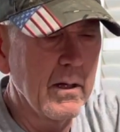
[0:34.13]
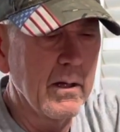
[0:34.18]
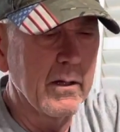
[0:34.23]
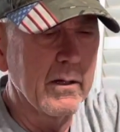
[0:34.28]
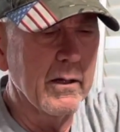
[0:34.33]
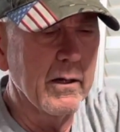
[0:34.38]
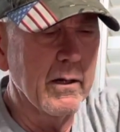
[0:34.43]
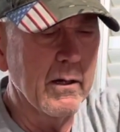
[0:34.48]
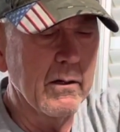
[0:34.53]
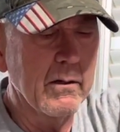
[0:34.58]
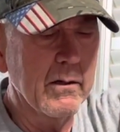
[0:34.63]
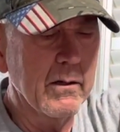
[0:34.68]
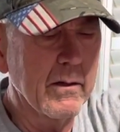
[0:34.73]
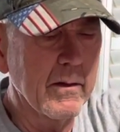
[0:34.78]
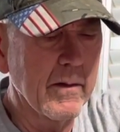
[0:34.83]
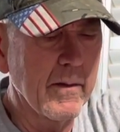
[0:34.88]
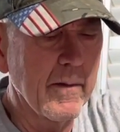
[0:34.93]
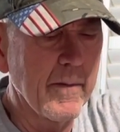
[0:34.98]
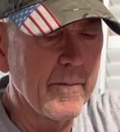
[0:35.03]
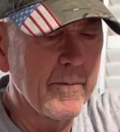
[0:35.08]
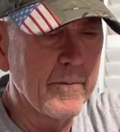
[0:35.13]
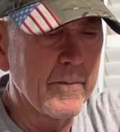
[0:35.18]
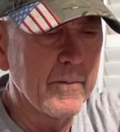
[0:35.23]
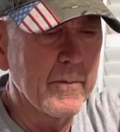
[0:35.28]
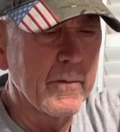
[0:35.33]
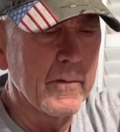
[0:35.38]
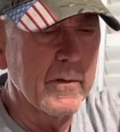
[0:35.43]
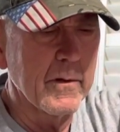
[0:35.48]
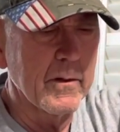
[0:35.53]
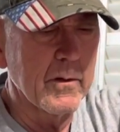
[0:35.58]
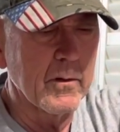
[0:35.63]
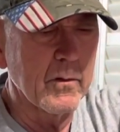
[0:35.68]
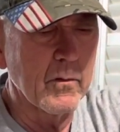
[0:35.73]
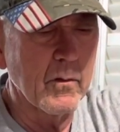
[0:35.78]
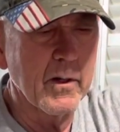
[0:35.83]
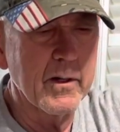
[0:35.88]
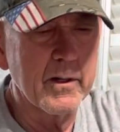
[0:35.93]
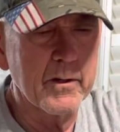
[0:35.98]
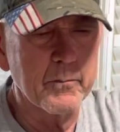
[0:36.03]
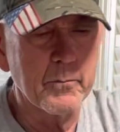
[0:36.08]
you know, you
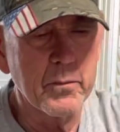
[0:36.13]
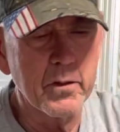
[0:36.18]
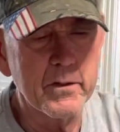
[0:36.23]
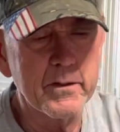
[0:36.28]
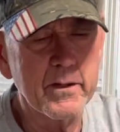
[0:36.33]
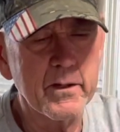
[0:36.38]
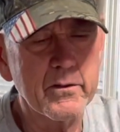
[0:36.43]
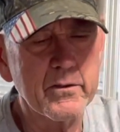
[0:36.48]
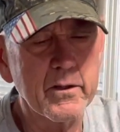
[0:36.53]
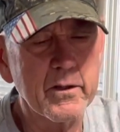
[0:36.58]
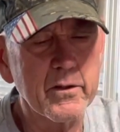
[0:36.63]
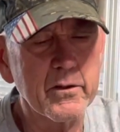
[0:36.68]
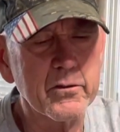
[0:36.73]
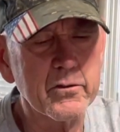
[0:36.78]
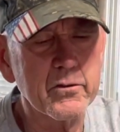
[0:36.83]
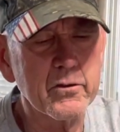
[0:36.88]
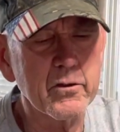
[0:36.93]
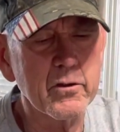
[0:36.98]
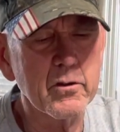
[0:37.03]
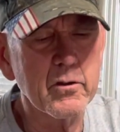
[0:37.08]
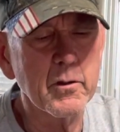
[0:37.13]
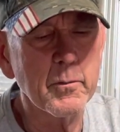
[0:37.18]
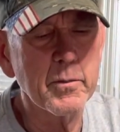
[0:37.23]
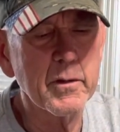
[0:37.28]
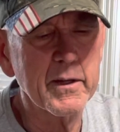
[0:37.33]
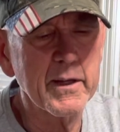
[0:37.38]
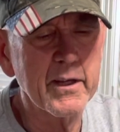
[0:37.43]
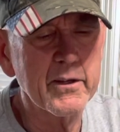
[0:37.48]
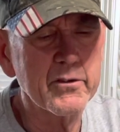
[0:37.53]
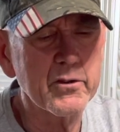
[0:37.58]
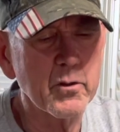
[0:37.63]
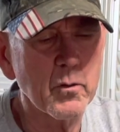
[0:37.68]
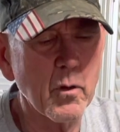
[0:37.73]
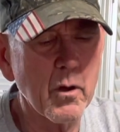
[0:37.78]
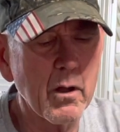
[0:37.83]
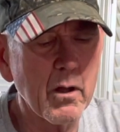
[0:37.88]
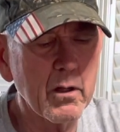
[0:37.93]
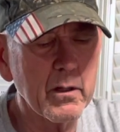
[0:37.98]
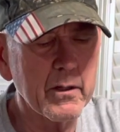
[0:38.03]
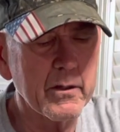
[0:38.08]
want to put this in a screw up against the
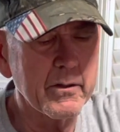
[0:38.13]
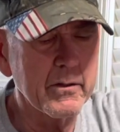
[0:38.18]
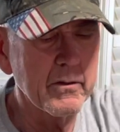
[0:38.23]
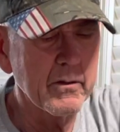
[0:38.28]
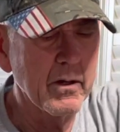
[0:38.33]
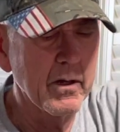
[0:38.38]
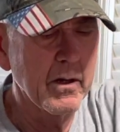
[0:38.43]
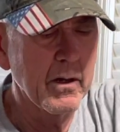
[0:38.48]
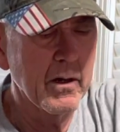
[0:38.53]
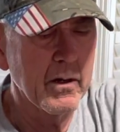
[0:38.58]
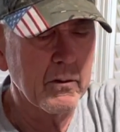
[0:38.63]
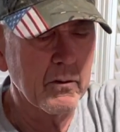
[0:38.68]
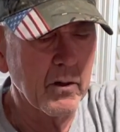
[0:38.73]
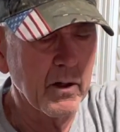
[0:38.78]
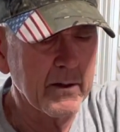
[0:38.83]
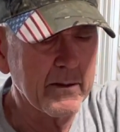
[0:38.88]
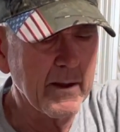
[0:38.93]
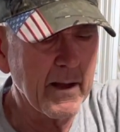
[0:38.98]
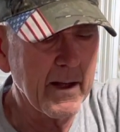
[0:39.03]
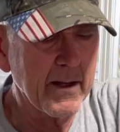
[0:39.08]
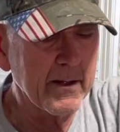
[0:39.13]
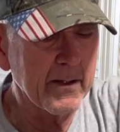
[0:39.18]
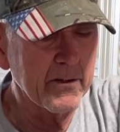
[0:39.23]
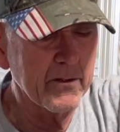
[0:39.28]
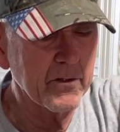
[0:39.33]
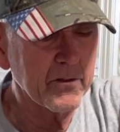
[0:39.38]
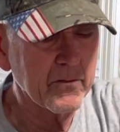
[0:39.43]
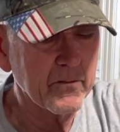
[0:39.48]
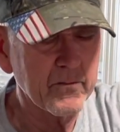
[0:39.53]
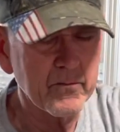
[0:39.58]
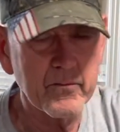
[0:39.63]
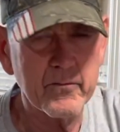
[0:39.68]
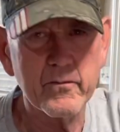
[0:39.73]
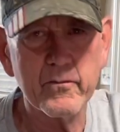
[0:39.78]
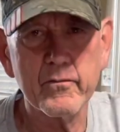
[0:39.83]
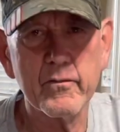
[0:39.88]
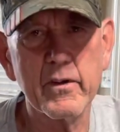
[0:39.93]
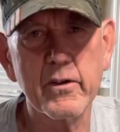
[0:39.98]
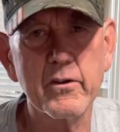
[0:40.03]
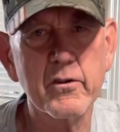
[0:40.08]
wall and you like that, and it
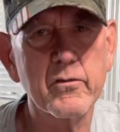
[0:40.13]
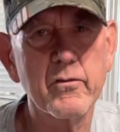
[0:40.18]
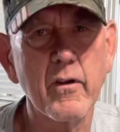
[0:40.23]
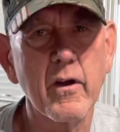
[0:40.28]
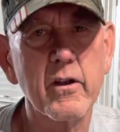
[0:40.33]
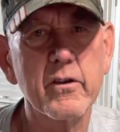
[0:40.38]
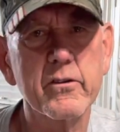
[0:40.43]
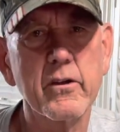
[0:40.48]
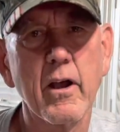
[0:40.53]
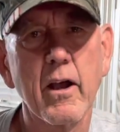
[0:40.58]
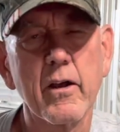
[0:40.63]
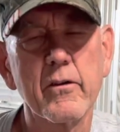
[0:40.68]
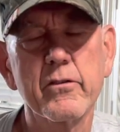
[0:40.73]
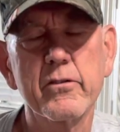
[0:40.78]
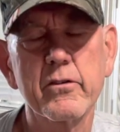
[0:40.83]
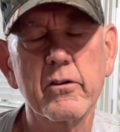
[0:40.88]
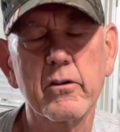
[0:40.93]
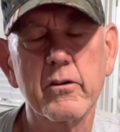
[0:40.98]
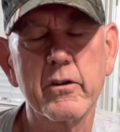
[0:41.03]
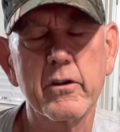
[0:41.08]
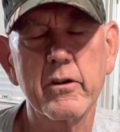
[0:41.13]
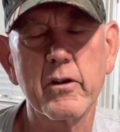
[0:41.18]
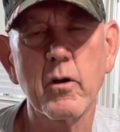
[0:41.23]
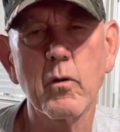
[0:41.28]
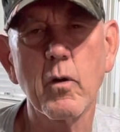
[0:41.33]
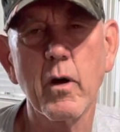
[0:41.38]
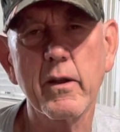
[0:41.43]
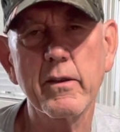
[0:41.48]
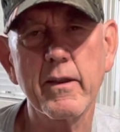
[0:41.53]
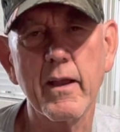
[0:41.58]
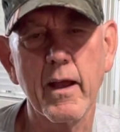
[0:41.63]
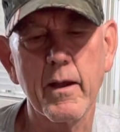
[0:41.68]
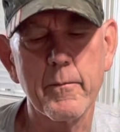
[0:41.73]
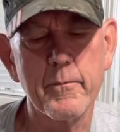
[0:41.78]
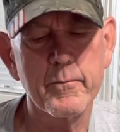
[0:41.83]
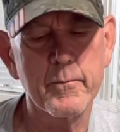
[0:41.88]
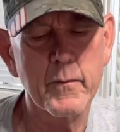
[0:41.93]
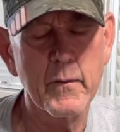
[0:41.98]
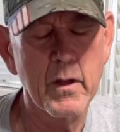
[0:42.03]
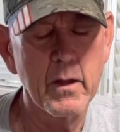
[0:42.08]
just falls off. So you don't want that.
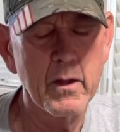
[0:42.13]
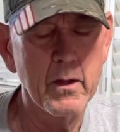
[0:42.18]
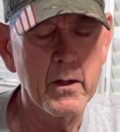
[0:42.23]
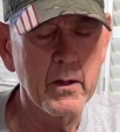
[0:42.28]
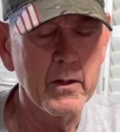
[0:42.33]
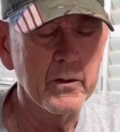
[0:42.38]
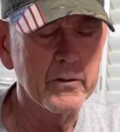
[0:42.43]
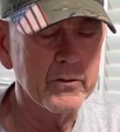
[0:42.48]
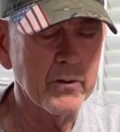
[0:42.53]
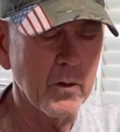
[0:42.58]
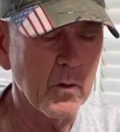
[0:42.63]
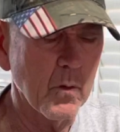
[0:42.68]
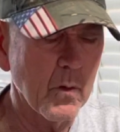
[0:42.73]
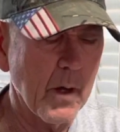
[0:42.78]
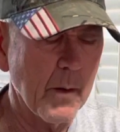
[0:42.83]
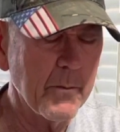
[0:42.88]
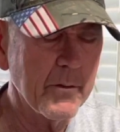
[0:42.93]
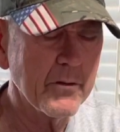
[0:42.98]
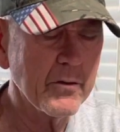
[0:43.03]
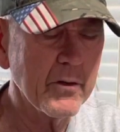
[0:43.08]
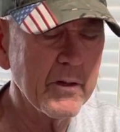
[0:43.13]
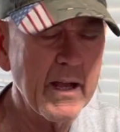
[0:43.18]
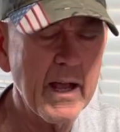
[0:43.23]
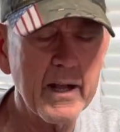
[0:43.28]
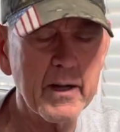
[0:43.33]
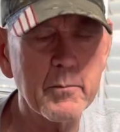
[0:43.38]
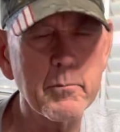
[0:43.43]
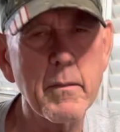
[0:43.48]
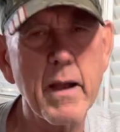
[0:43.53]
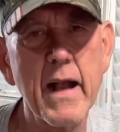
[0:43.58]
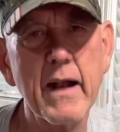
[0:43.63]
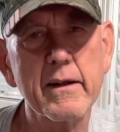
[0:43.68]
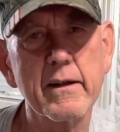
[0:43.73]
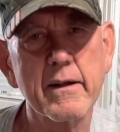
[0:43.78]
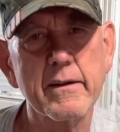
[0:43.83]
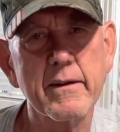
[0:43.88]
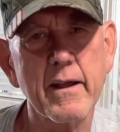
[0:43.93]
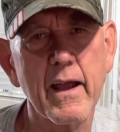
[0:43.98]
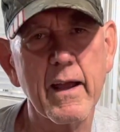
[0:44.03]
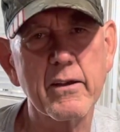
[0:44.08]
So I'm going to show you how to
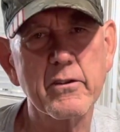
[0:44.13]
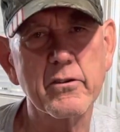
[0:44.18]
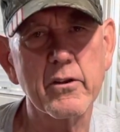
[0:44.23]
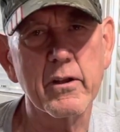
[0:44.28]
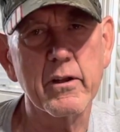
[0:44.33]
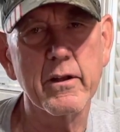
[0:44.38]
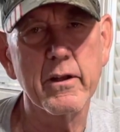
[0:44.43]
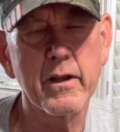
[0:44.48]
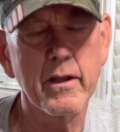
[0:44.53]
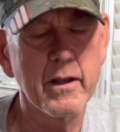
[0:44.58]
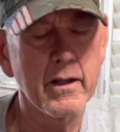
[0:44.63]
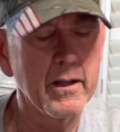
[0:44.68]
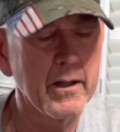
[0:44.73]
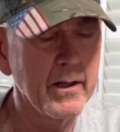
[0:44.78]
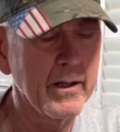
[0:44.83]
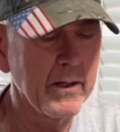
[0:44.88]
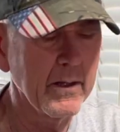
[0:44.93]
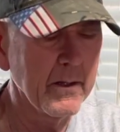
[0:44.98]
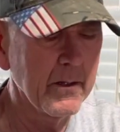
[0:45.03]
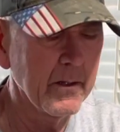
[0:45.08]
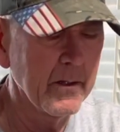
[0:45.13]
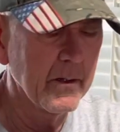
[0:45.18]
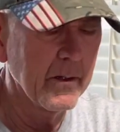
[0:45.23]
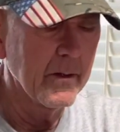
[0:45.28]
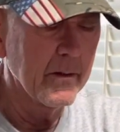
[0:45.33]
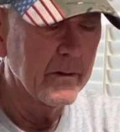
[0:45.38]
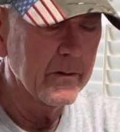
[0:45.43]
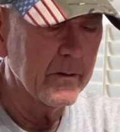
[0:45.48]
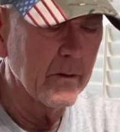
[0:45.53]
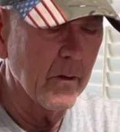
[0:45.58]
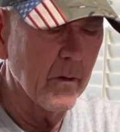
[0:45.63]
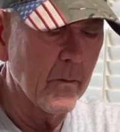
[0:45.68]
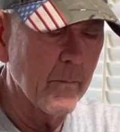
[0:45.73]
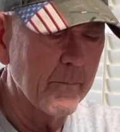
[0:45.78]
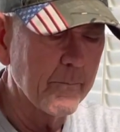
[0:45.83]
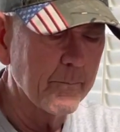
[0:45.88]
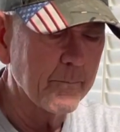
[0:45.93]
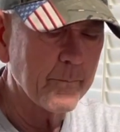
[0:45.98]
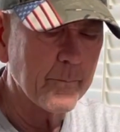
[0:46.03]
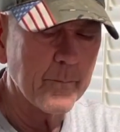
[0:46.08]
magnetize it. So
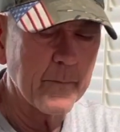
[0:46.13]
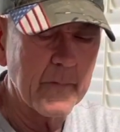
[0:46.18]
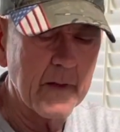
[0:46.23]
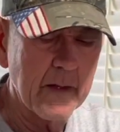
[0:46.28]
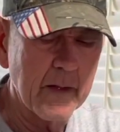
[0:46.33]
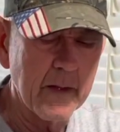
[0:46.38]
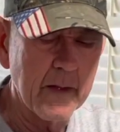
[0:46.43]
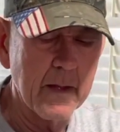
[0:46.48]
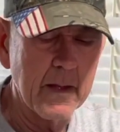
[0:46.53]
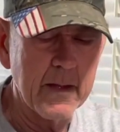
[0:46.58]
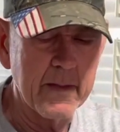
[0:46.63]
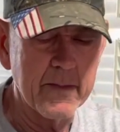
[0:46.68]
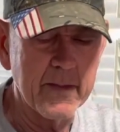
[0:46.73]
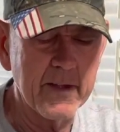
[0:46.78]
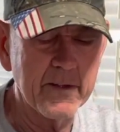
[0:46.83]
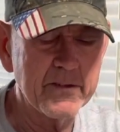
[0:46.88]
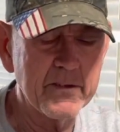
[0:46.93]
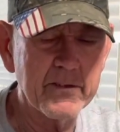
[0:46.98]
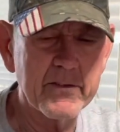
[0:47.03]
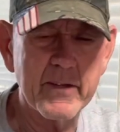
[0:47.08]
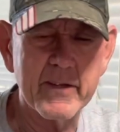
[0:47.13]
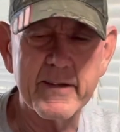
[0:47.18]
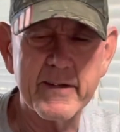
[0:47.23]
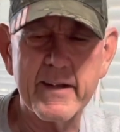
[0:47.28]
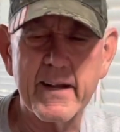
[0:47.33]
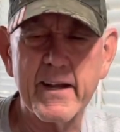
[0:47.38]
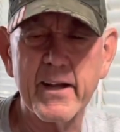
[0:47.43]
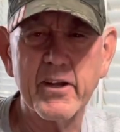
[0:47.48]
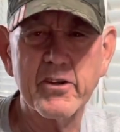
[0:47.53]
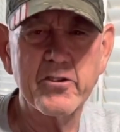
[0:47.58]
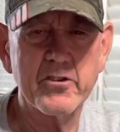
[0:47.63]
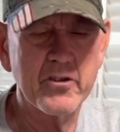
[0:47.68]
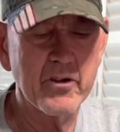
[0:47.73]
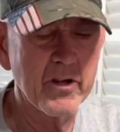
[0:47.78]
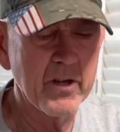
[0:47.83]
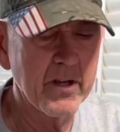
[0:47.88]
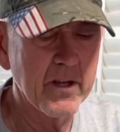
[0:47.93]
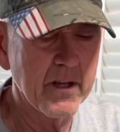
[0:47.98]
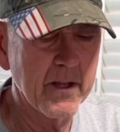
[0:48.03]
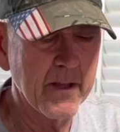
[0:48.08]
this is a dish
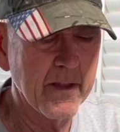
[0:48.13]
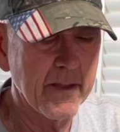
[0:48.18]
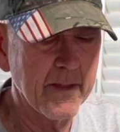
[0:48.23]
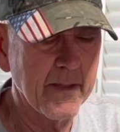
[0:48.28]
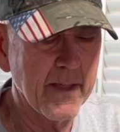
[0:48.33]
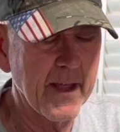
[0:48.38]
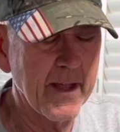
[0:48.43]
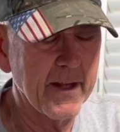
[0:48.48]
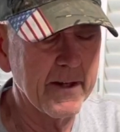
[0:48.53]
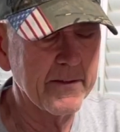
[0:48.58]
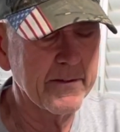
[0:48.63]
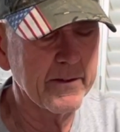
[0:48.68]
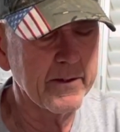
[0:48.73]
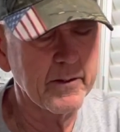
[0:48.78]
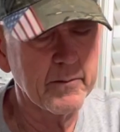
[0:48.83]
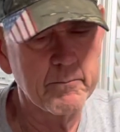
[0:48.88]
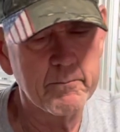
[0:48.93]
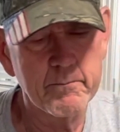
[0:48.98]
that has